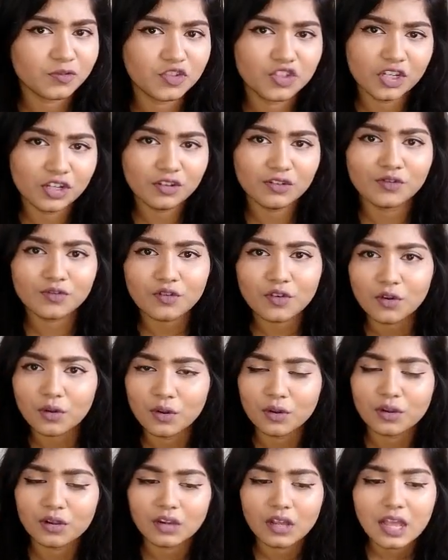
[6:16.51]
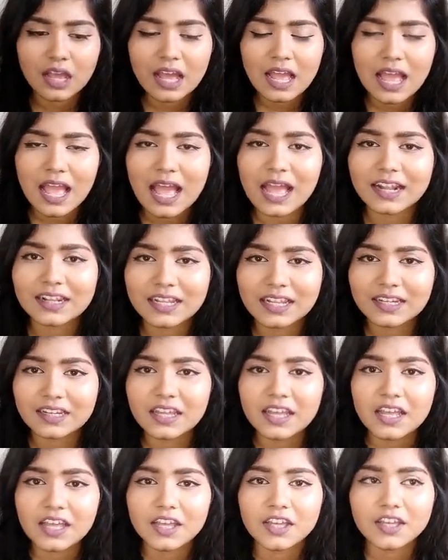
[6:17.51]
chicken roll, and then
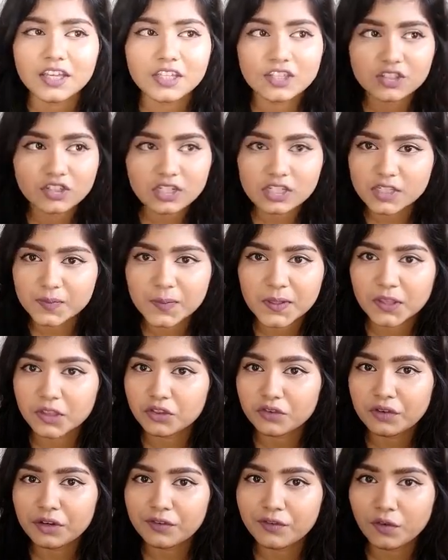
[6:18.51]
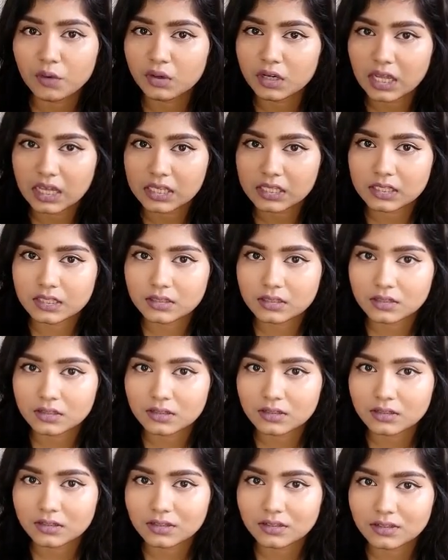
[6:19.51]
it's just been 3-4 days.
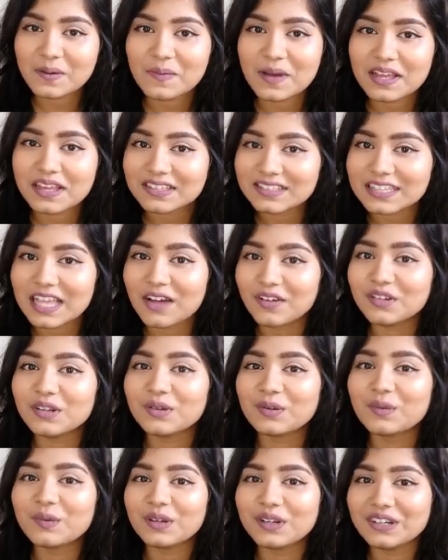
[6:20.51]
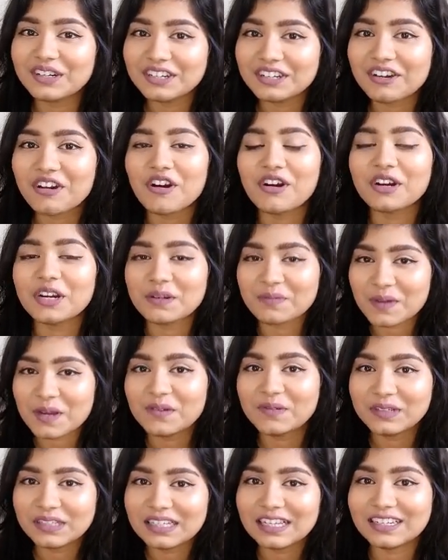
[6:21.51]
Am I sounding weird, or am I
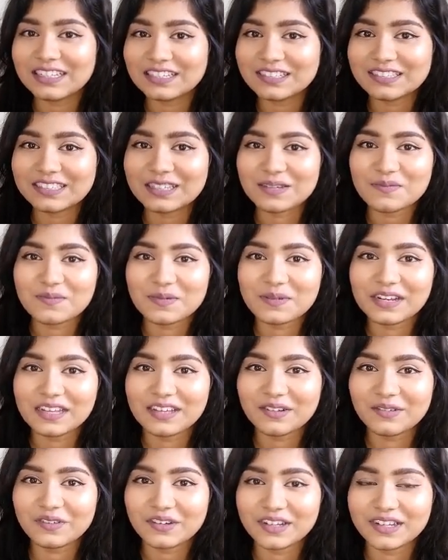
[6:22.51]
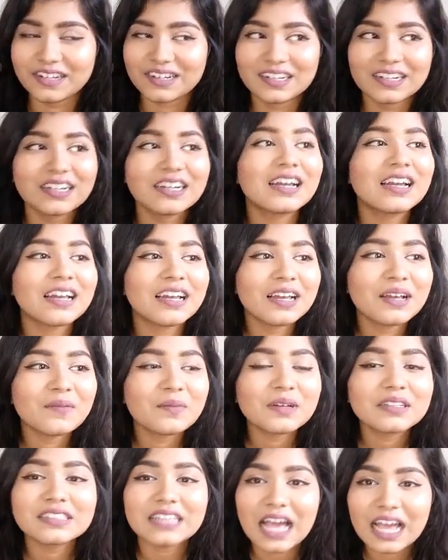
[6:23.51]
relating to somebody over here?
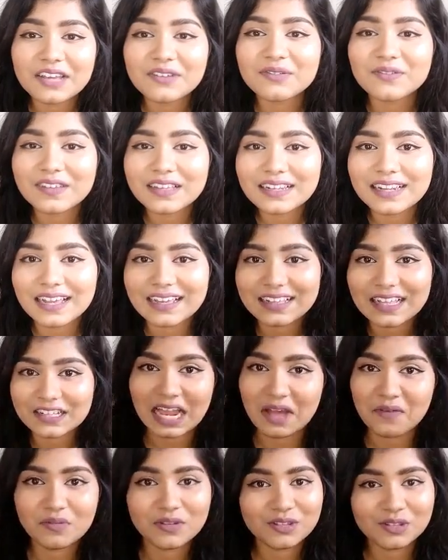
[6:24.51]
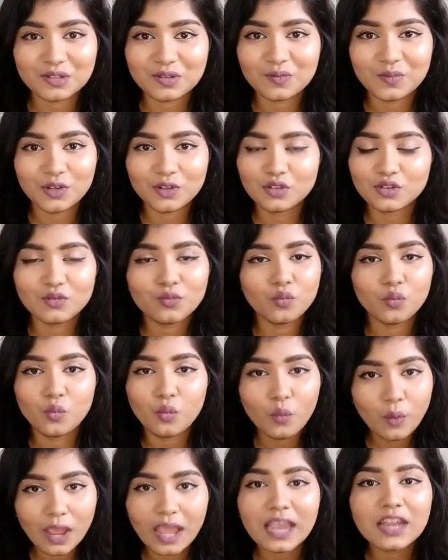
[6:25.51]
Because I feel like it happens to me
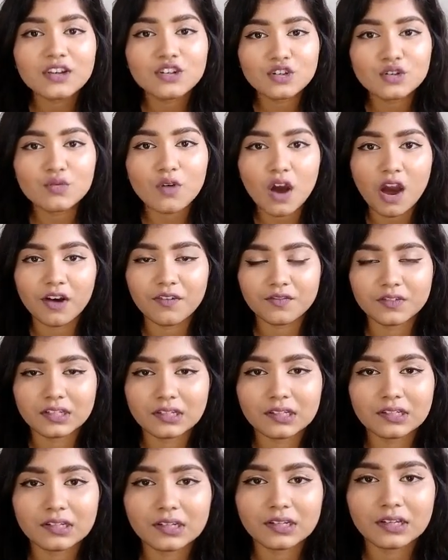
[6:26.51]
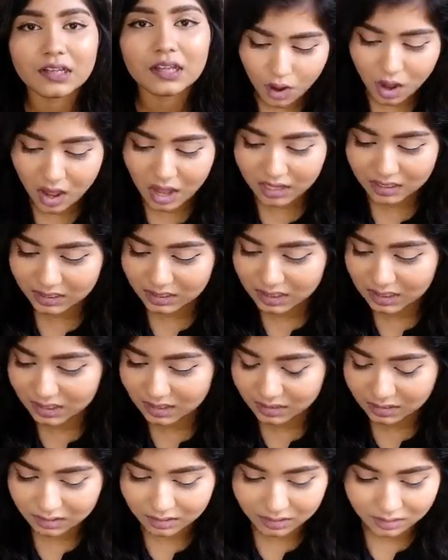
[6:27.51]
way too often. What?
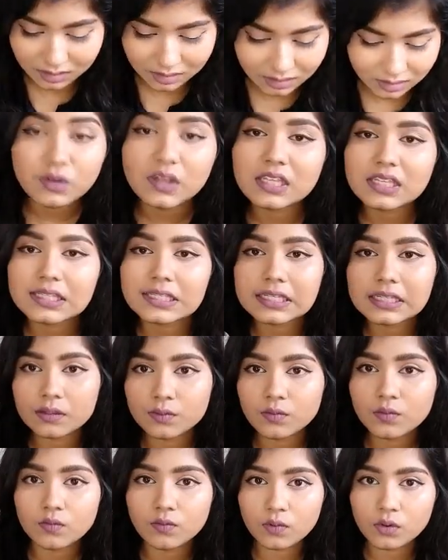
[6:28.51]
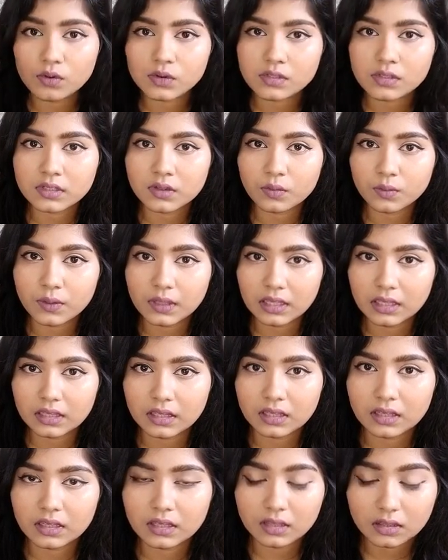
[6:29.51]
3 cinnamon rolls in a week.
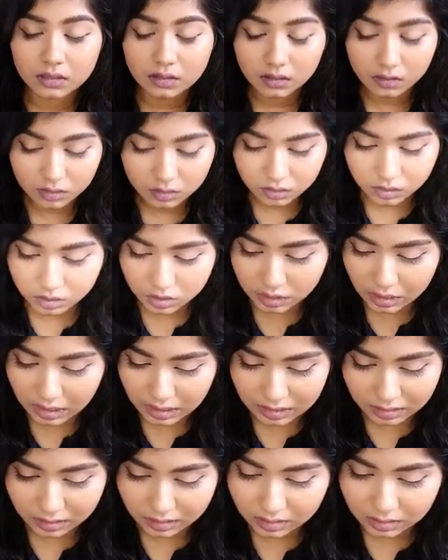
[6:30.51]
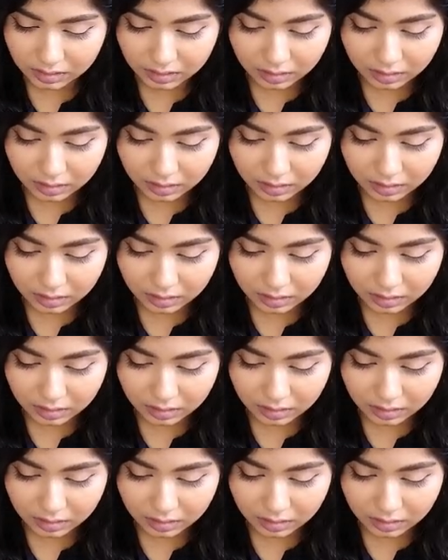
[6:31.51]
Shit.